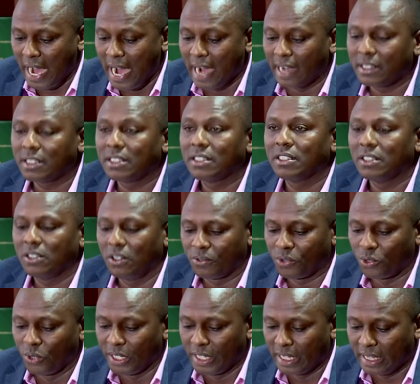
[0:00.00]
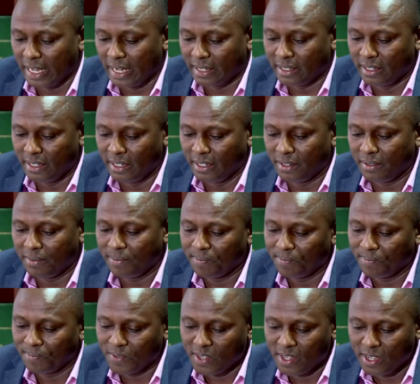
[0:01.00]
Act of 2013,
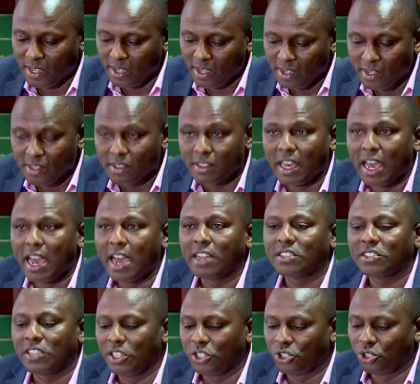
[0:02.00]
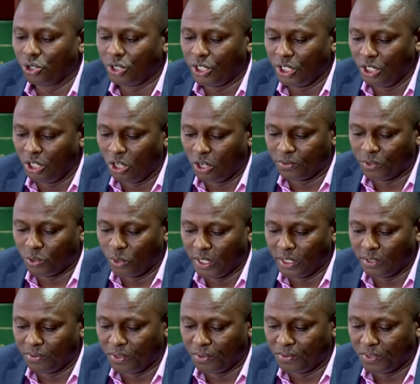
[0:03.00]
the Excise Duty of
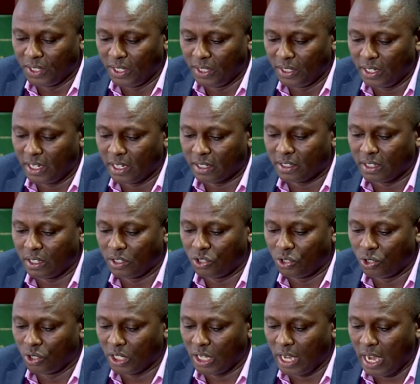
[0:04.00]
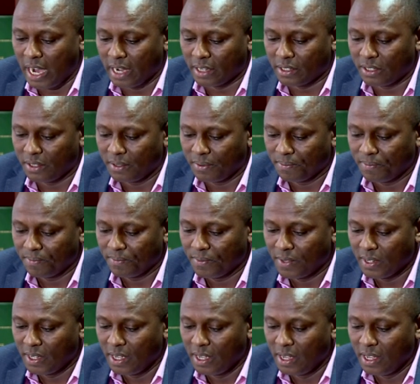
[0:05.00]
2015, Excise Duty Act,
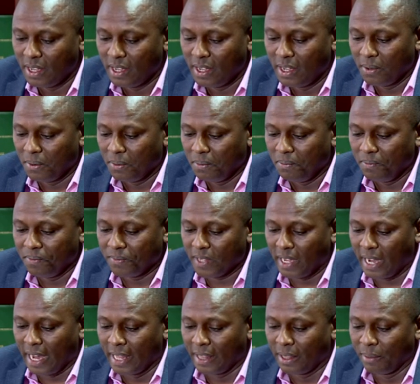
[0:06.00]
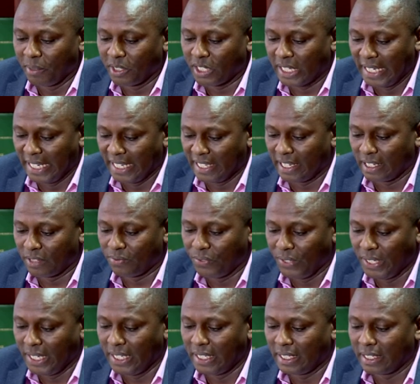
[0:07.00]
and the Miscellaneous
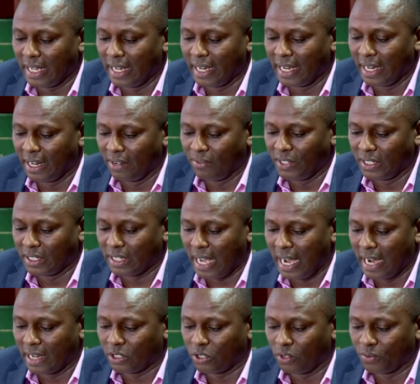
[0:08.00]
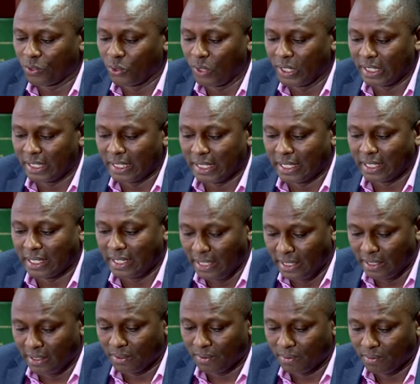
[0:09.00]
Fees and Levies Act of
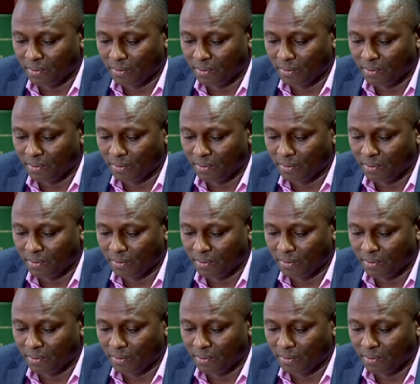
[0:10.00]
2016.